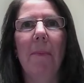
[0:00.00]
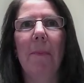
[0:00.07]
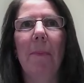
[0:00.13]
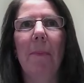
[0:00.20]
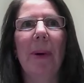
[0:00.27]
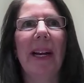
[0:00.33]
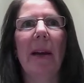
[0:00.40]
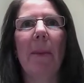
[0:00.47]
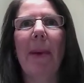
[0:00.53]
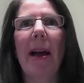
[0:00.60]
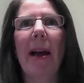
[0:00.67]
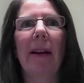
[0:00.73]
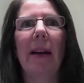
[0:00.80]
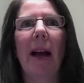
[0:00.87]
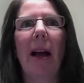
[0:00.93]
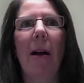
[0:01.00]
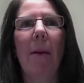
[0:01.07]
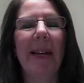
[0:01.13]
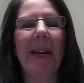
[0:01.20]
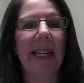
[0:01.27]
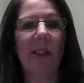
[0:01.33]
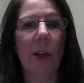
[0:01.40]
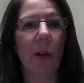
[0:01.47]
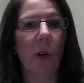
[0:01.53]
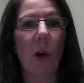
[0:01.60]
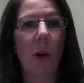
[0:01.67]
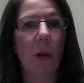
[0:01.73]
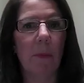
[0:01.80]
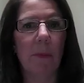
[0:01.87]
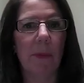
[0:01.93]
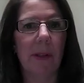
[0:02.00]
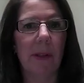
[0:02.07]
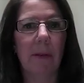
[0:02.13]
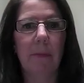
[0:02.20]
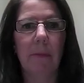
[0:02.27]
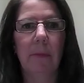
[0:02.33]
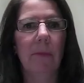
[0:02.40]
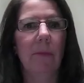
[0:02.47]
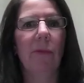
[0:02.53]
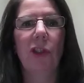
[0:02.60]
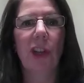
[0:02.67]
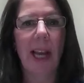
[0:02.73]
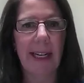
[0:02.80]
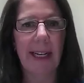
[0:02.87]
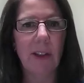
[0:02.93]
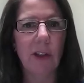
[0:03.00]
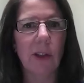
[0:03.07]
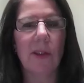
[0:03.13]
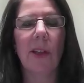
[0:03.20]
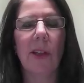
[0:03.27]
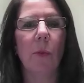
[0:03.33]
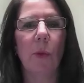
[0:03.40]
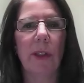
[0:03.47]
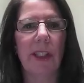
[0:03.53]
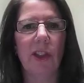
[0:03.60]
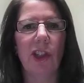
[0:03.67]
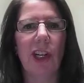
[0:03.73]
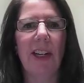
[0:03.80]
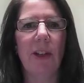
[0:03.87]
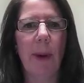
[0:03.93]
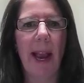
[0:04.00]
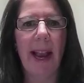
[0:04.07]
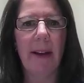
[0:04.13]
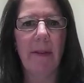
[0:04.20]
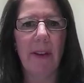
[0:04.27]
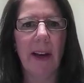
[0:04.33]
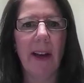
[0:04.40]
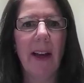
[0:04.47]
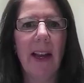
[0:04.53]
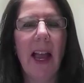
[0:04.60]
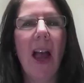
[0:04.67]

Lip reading: bringing about an internal comms change, so you're wanting to change behaviour,